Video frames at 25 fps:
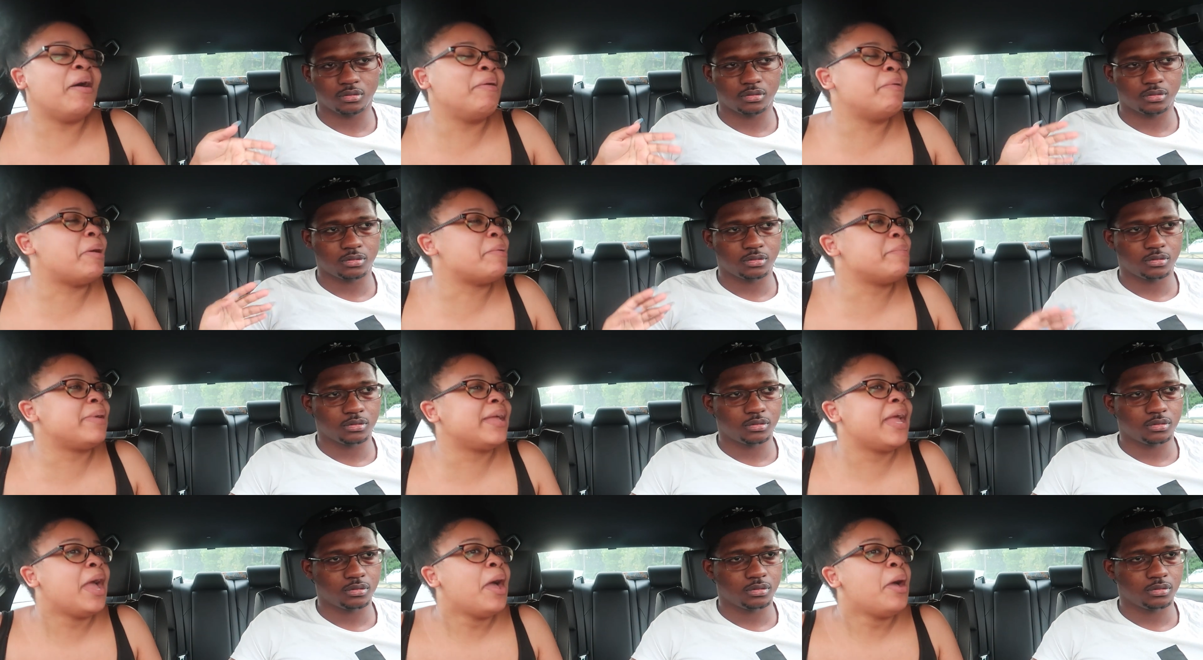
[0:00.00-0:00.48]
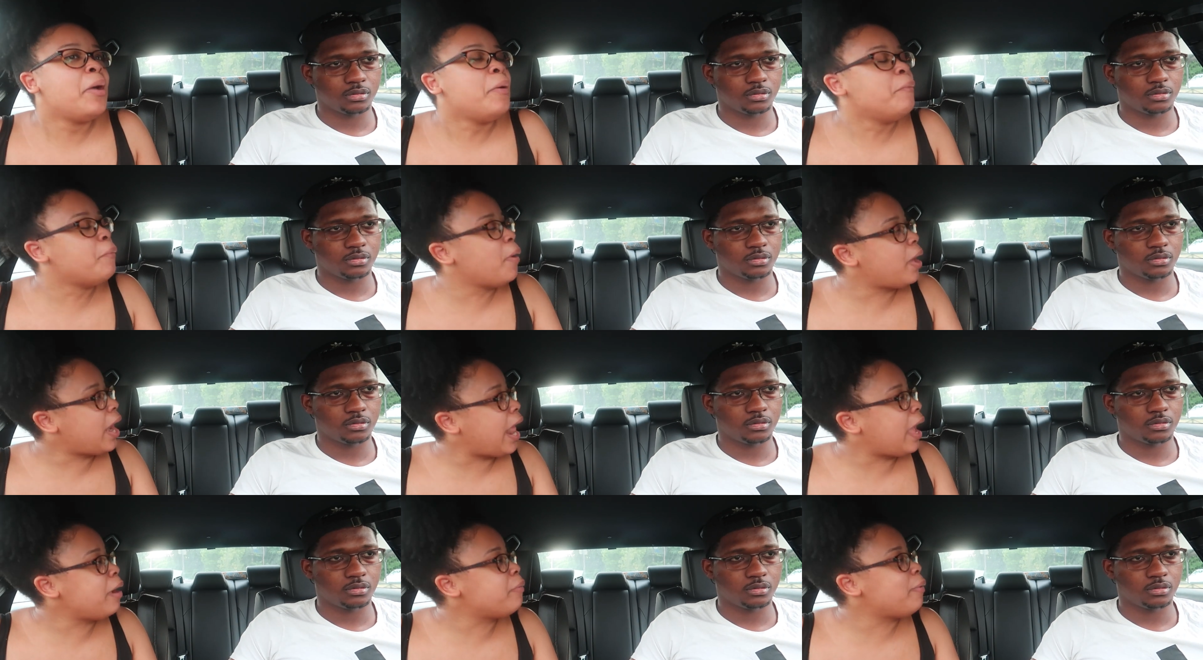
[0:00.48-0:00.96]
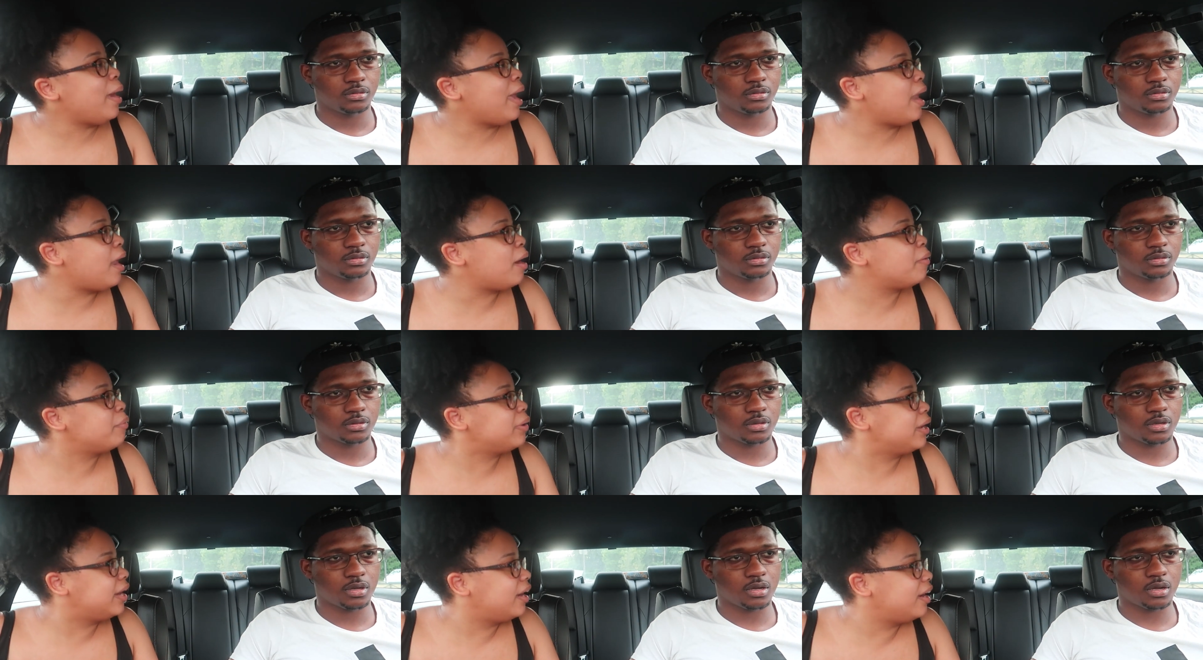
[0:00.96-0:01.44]
Speaker 1: know, baby. When I went
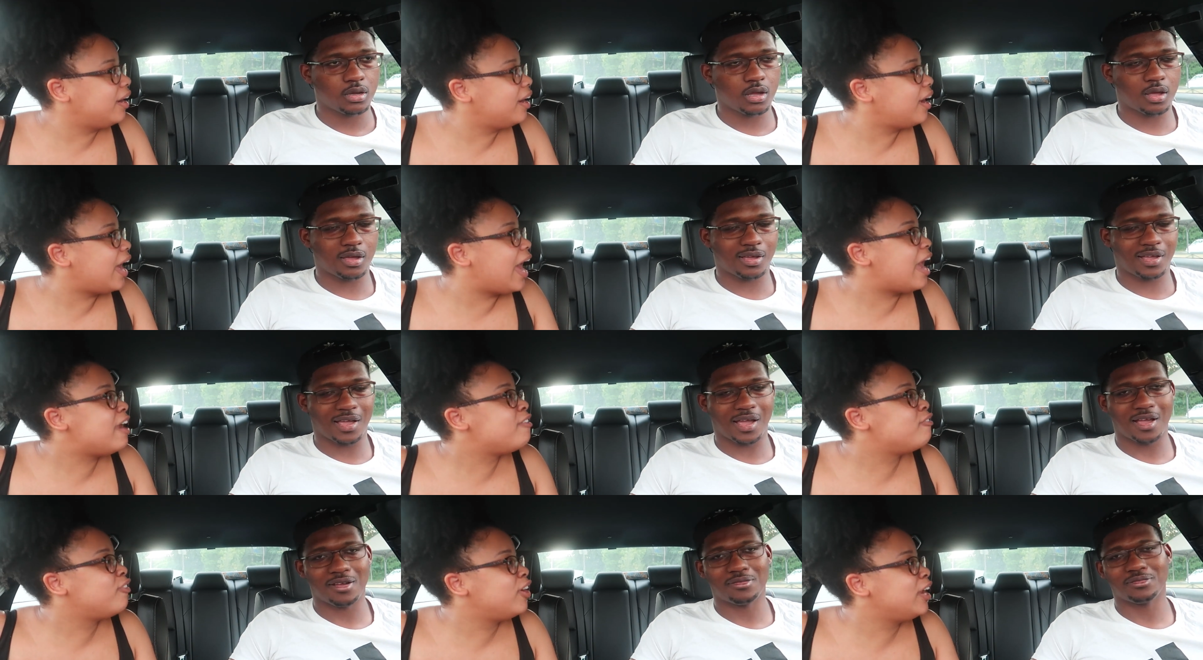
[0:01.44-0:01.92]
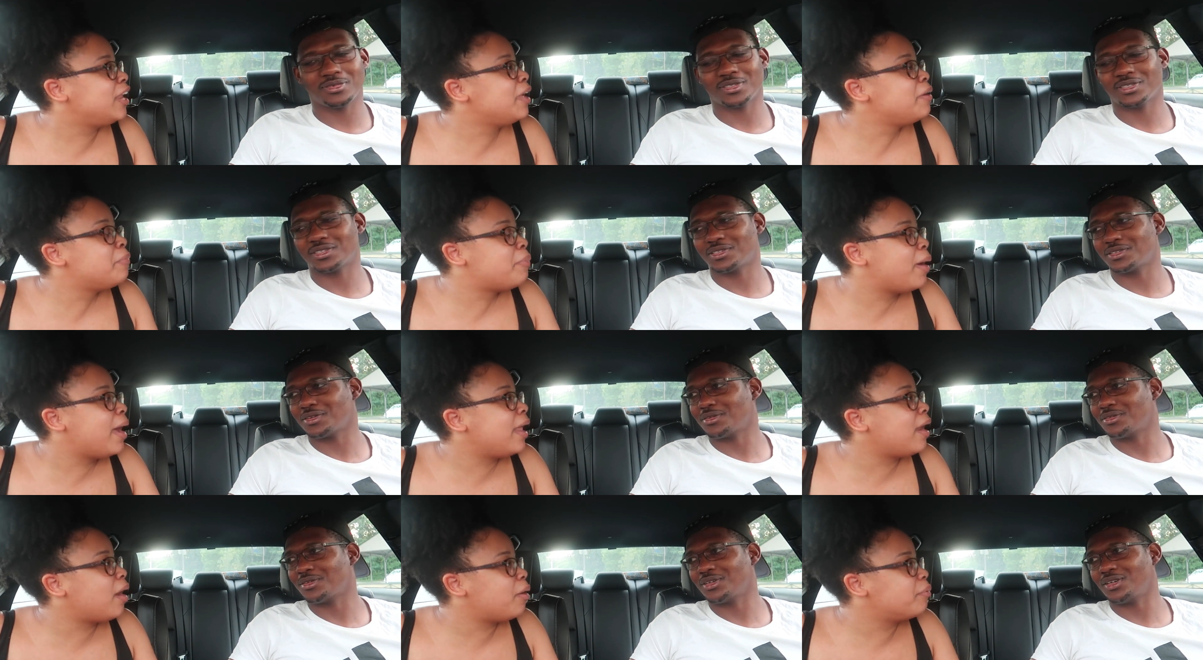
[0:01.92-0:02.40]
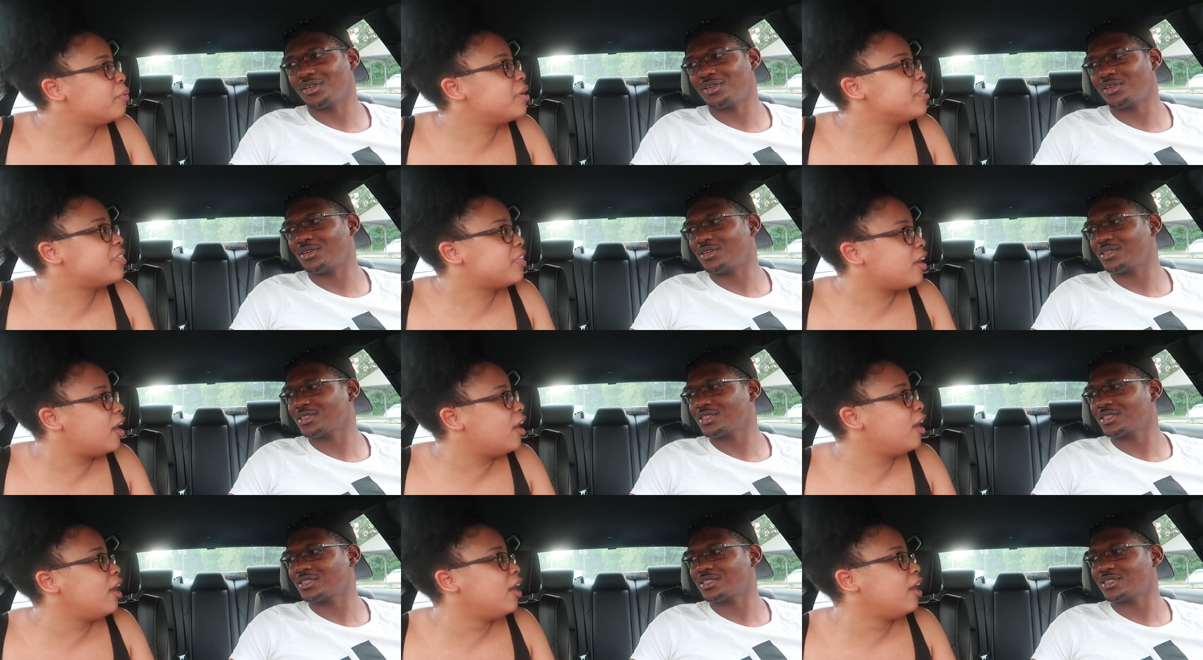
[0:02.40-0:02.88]
out with her, I, I really so went out lost. with
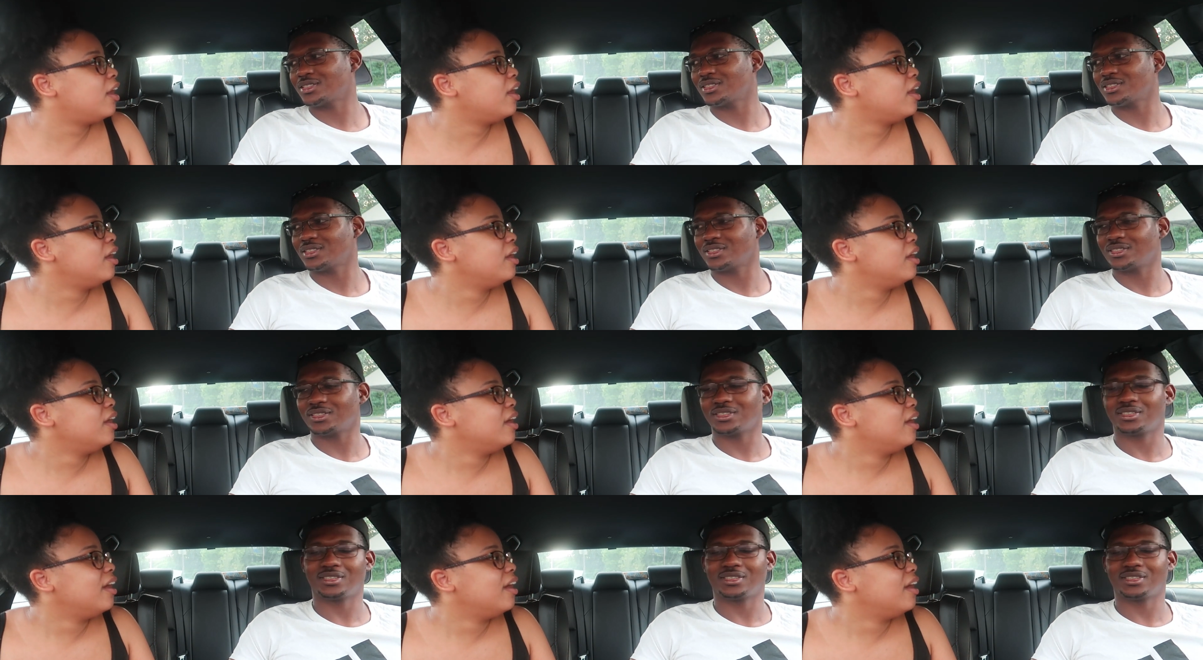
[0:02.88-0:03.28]
her.